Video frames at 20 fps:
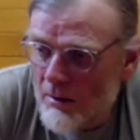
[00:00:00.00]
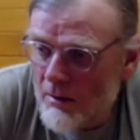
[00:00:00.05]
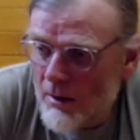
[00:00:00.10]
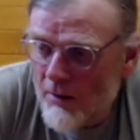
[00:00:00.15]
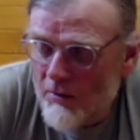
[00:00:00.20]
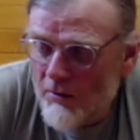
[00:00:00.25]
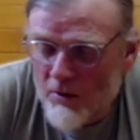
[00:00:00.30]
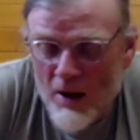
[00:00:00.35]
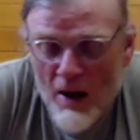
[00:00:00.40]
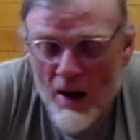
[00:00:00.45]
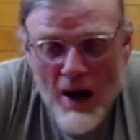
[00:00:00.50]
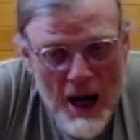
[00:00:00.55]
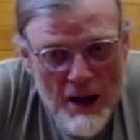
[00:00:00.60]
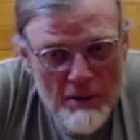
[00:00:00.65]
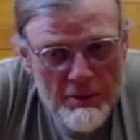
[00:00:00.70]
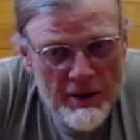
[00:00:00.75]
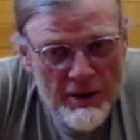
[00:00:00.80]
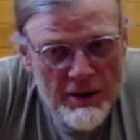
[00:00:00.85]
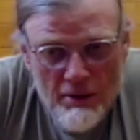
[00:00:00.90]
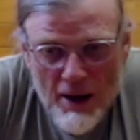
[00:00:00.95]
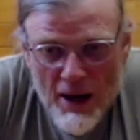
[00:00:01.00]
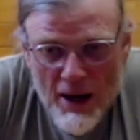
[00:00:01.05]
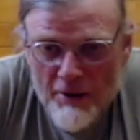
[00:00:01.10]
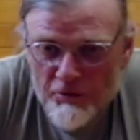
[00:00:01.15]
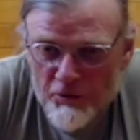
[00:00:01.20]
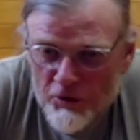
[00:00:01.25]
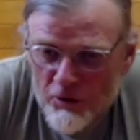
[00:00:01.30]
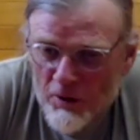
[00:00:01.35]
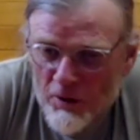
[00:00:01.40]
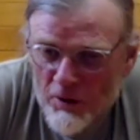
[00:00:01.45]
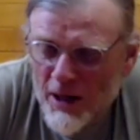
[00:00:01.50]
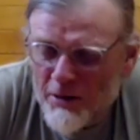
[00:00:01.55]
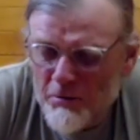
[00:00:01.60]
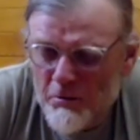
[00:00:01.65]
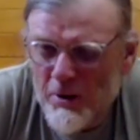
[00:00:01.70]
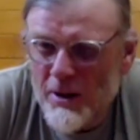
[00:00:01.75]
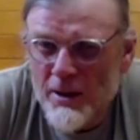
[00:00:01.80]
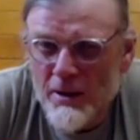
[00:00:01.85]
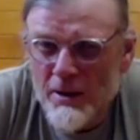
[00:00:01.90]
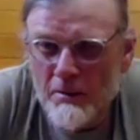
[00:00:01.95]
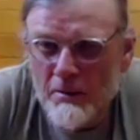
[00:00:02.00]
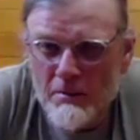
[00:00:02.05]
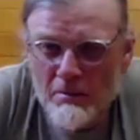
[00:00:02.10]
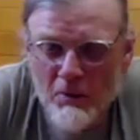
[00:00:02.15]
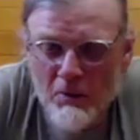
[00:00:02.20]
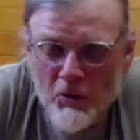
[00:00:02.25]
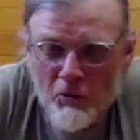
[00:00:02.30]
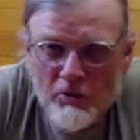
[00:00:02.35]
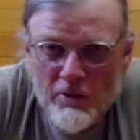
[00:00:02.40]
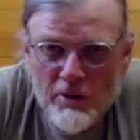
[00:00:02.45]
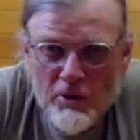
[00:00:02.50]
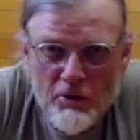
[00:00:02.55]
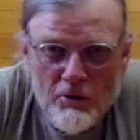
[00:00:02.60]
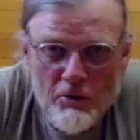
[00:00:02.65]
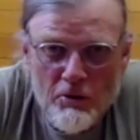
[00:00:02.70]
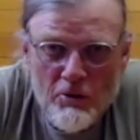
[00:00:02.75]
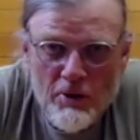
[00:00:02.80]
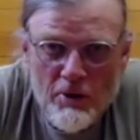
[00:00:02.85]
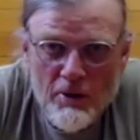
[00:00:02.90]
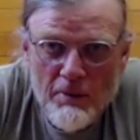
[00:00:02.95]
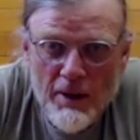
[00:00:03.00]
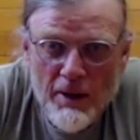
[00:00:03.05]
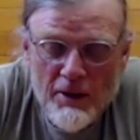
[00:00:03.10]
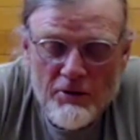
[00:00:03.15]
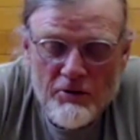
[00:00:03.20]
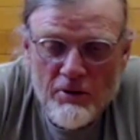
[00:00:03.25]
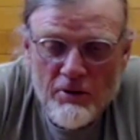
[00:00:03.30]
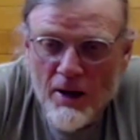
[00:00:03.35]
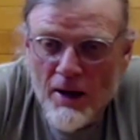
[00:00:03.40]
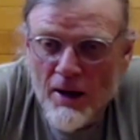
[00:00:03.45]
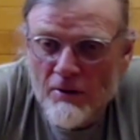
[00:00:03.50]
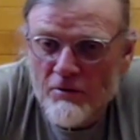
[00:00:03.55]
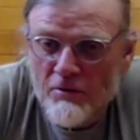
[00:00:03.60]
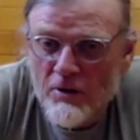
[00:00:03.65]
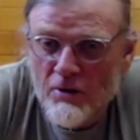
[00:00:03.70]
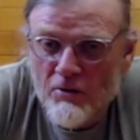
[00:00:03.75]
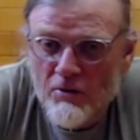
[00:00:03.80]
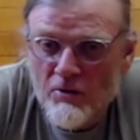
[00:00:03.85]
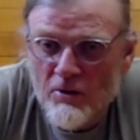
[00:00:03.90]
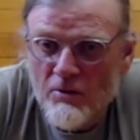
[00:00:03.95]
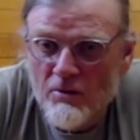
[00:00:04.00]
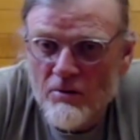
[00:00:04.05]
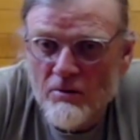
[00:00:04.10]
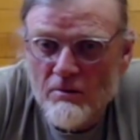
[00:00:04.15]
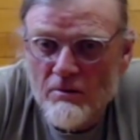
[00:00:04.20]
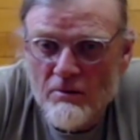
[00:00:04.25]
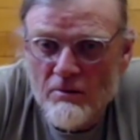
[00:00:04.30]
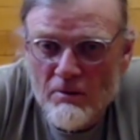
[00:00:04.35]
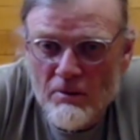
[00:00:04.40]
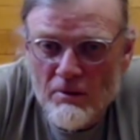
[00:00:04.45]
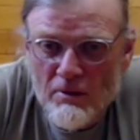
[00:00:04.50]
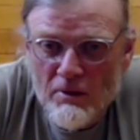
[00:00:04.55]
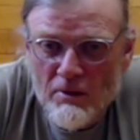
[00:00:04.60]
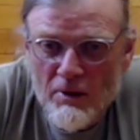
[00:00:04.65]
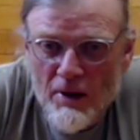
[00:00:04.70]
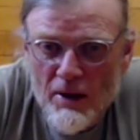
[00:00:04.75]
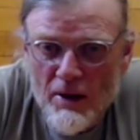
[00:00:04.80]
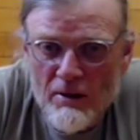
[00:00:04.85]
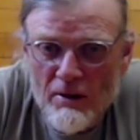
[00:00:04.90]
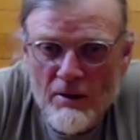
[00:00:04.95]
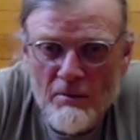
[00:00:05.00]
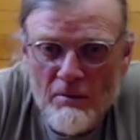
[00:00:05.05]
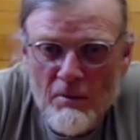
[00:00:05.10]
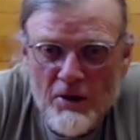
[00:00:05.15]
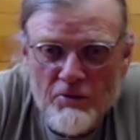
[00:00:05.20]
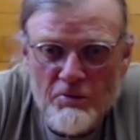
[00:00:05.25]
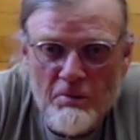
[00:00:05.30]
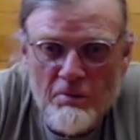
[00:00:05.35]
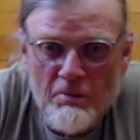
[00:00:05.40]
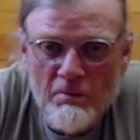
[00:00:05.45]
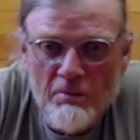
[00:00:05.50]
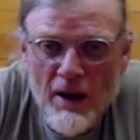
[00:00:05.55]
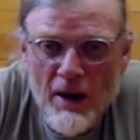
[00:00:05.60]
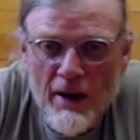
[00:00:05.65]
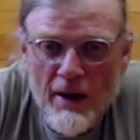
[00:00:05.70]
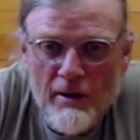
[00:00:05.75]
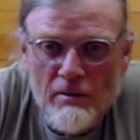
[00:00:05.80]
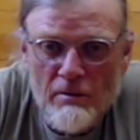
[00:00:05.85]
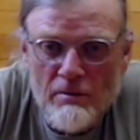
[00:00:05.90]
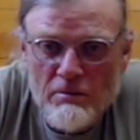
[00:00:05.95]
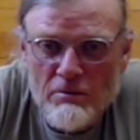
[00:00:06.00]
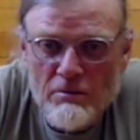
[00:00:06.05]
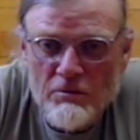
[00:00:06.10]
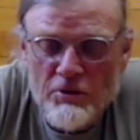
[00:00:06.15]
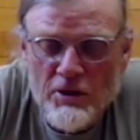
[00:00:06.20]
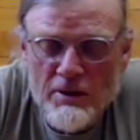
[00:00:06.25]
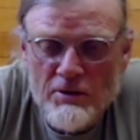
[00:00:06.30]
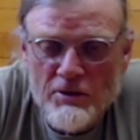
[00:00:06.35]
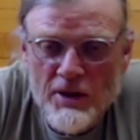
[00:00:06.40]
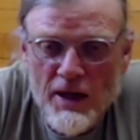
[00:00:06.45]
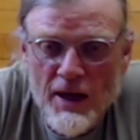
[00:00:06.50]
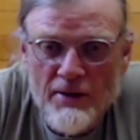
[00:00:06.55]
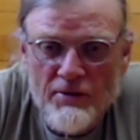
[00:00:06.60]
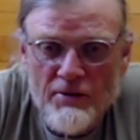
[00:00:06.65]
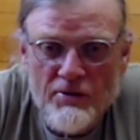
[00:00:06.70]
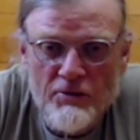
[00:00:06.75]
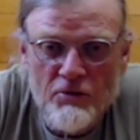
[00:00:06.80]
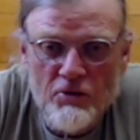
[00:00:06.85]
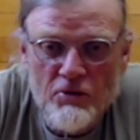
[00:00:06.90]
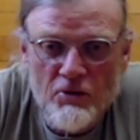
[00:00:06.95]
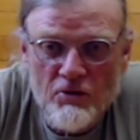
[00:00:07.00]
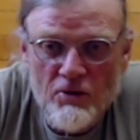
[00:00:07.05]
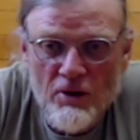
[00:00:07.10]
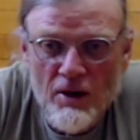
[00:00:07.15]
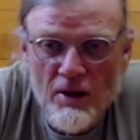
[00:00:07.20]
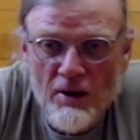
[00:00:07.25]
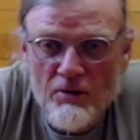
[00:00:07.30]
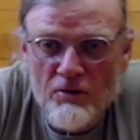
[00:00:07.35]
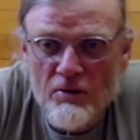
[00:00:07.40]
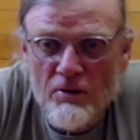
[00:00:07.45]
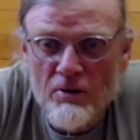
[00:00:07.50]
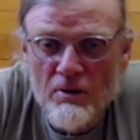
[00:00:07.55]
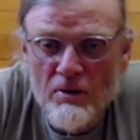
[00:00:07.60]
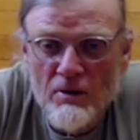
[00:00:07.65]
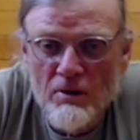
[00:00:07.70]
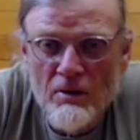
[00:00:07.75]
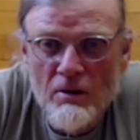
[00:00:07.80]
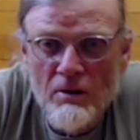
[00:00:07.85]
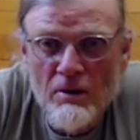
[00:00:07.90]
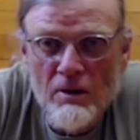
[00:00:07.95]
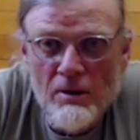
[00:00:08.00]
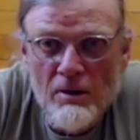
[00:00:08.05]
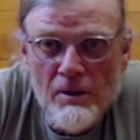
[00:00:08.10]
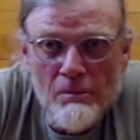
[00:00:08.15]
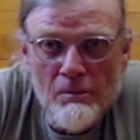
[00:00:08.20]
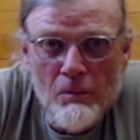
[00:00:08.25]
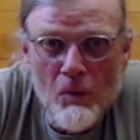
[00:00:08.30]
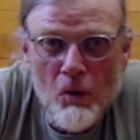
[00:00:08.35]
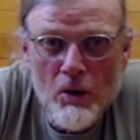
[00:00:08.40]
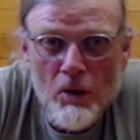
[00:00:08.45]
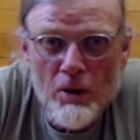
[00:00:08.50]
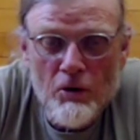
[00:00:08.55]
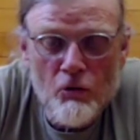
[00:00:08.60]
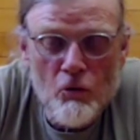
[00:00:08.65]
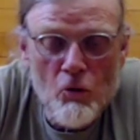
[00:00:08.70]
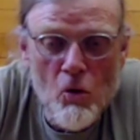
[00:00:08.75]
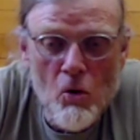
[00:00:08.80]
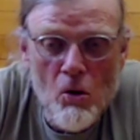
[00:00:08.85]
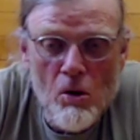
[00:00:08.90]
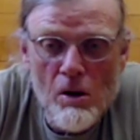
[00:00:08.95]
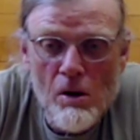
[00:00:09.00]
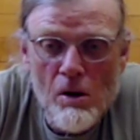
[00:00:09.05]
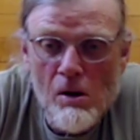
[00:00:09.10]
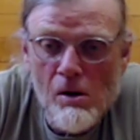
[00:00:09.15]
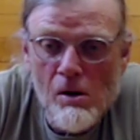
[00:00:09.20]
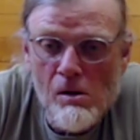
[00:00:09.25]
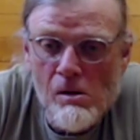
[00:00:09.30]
As a hobby grafter, I'd really mostly do the bench grafts because you got a much higher chance of success, more control.